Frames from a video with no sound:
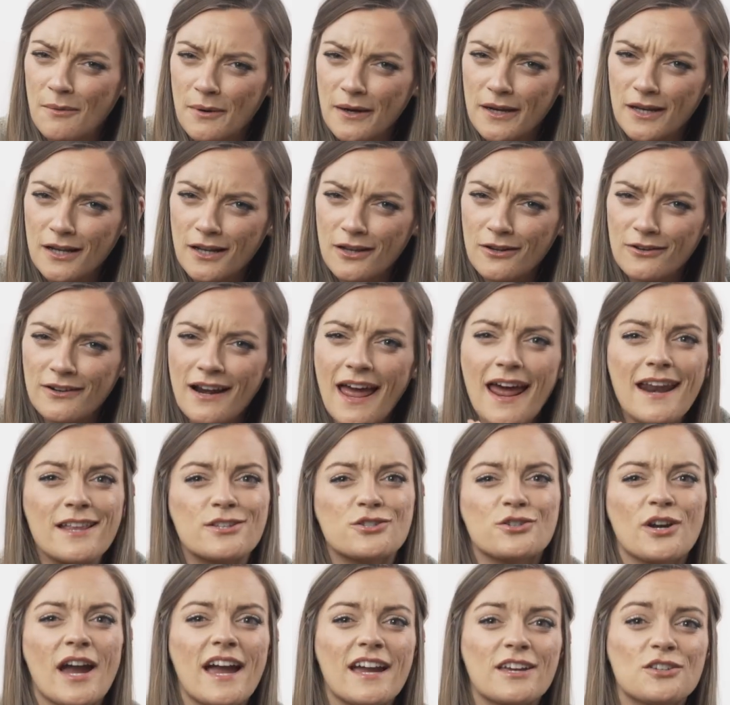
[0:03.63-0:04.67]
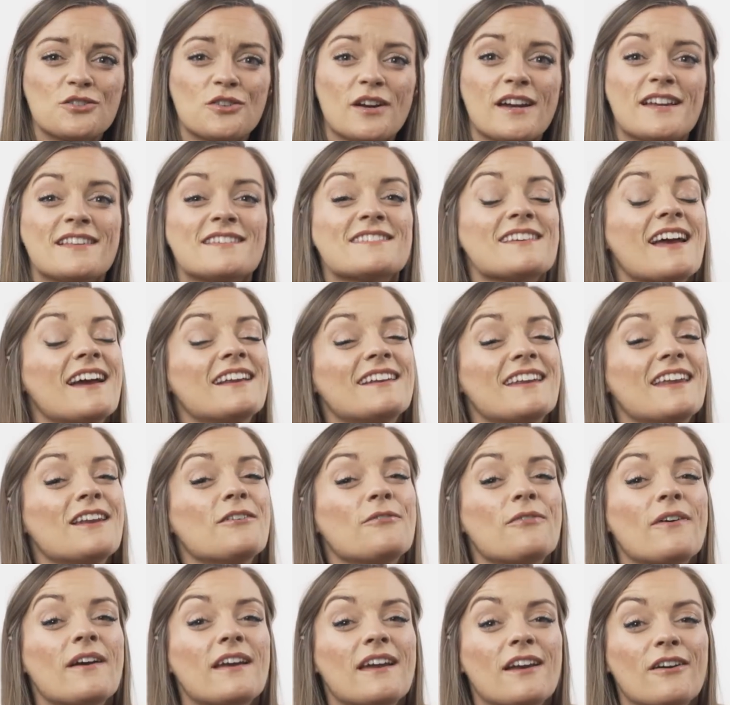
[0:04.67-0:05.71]
we're gonna learn how to track trends,
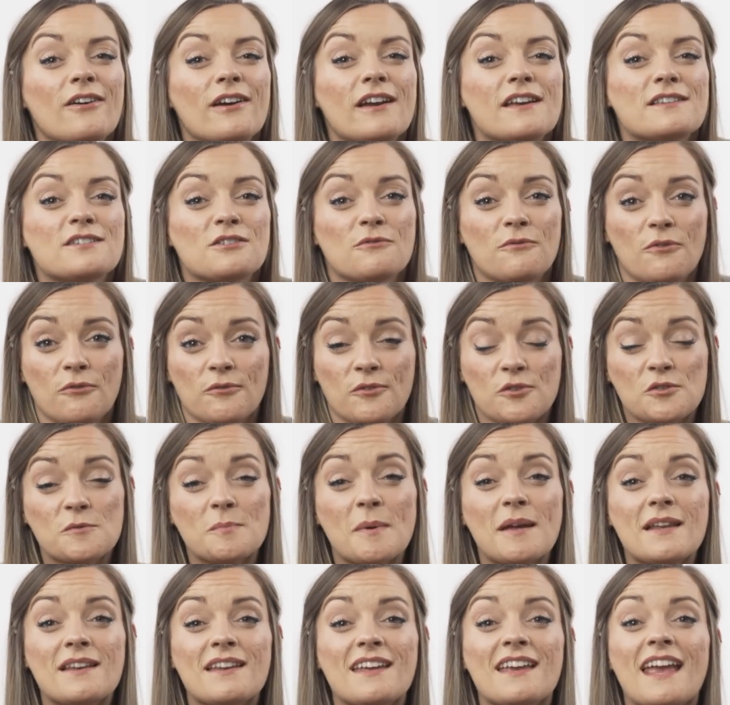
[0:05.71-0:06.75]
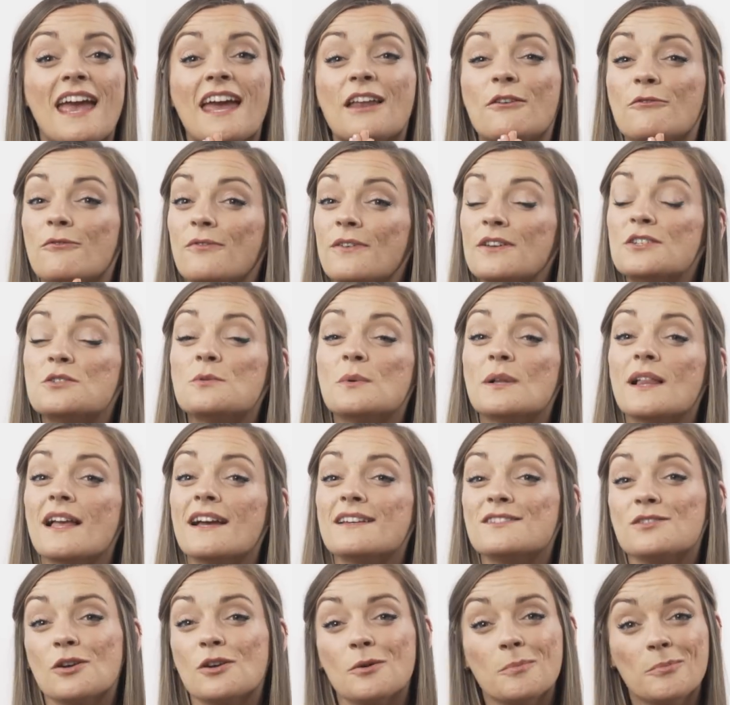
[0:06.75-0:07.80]
identify areas of overspending, and
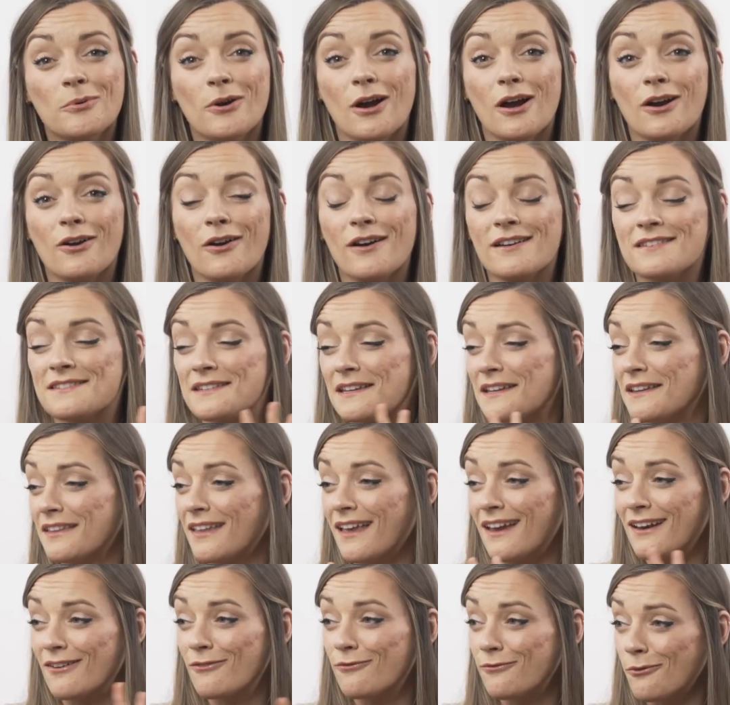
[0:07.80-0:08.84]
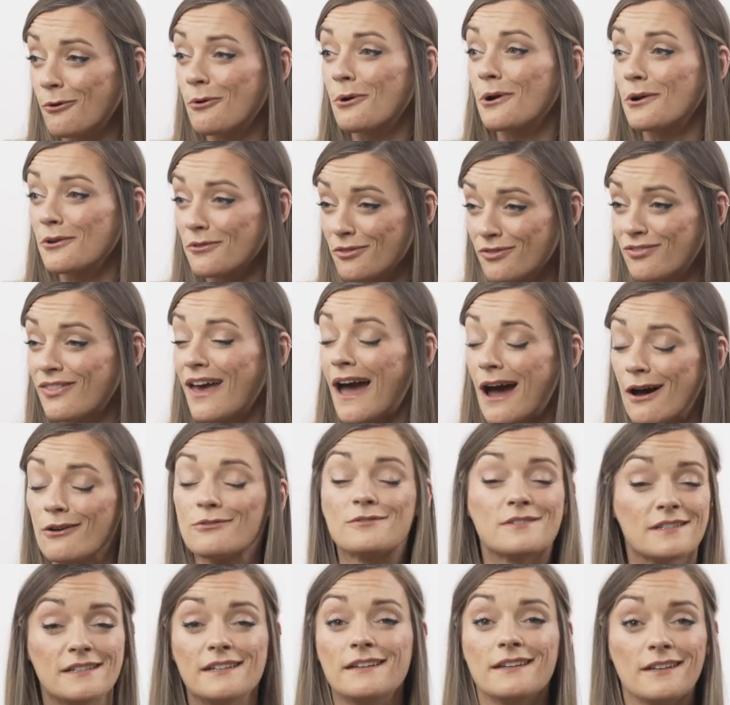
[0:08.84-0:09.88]
visualize our progress in like
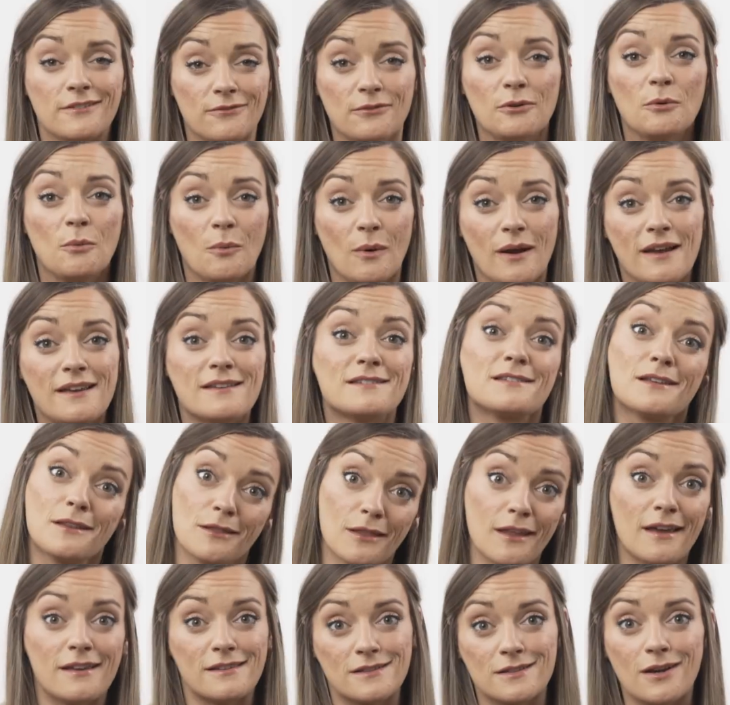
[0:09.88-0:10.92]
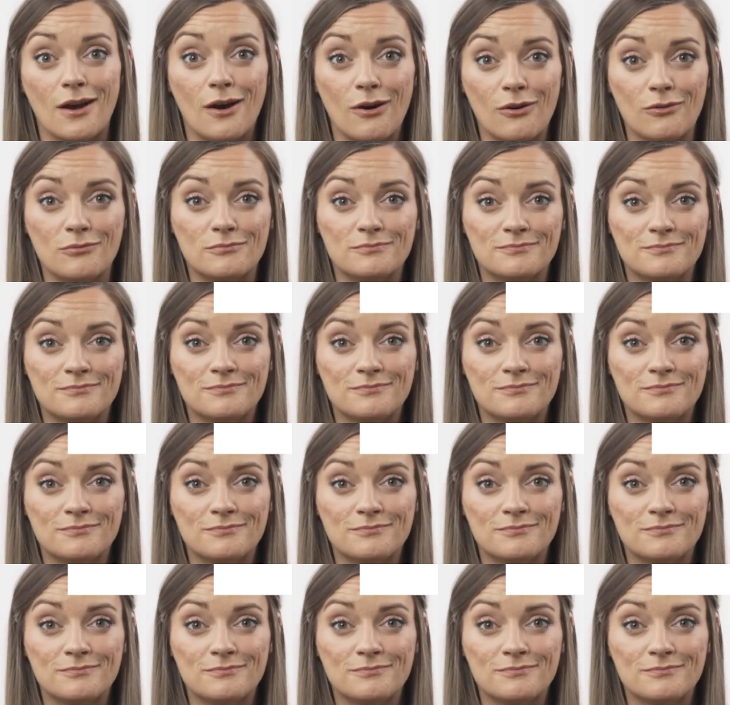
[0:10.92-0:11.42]
4,000 different ways. Let's go.